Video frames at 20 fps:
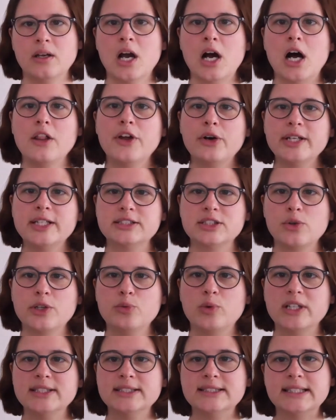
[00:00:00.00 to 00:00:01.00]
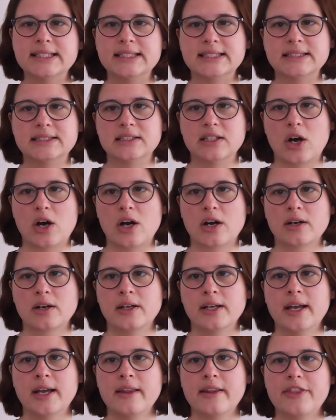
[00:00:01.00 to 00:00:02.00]
it is only 1 sentence long,
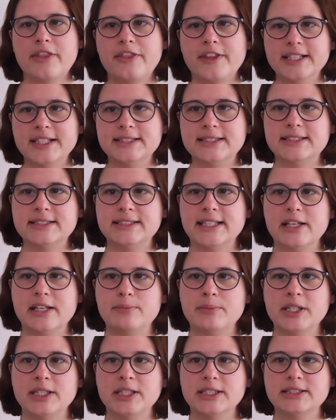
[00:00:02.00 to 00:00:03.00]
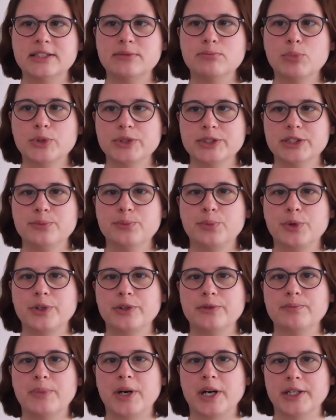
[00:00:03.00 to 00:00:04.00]
the thesis statement is the most
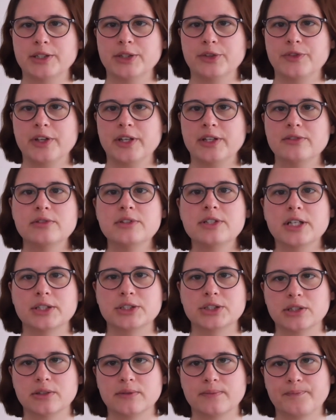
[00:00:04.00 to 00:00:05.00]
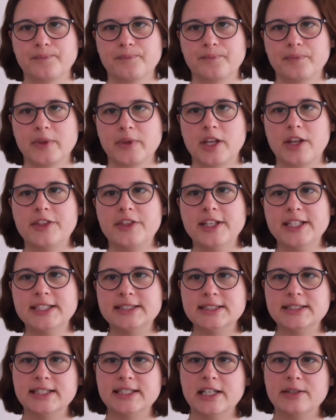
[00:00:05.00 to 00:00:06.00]
important part of your introduction. The
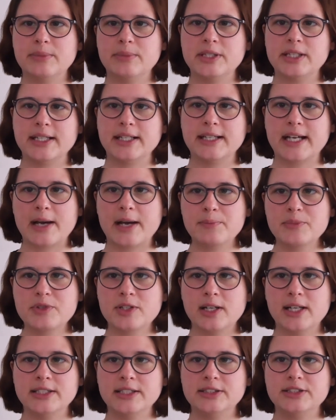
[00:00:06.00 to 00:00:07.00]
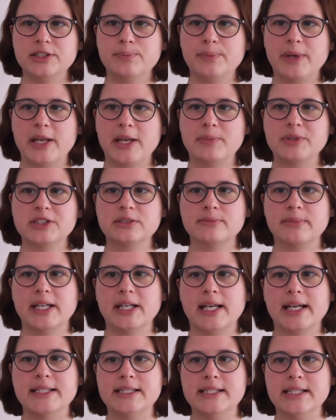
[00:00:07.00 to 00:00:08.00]
thesis statement encapsulates your paper's main
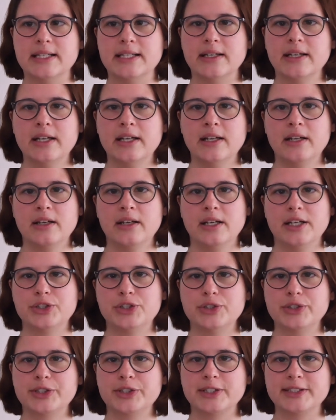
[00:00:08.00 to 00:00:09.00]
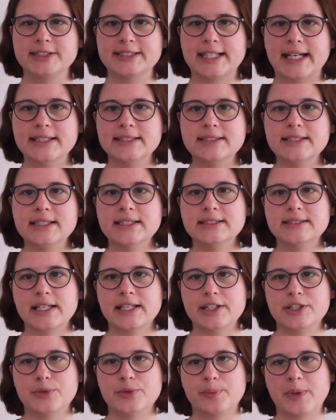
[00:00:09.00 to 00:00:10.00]
idea. It should concisely
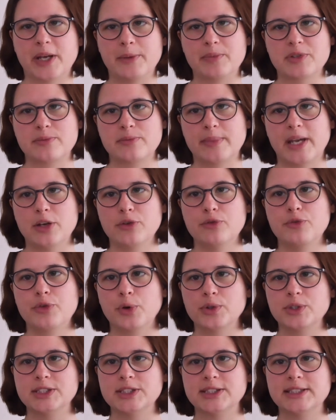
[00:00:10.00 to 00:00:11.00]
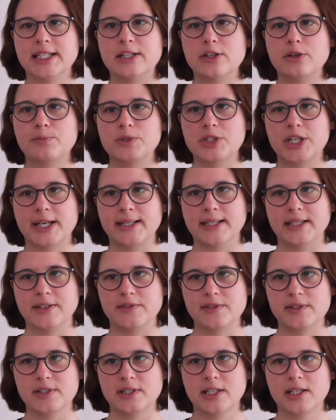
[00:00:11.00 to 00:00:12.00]
state your paper's main focus and
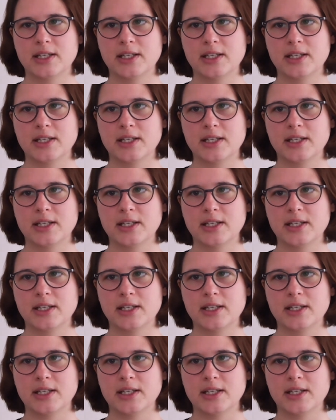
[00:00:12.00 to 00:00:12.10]
objectives.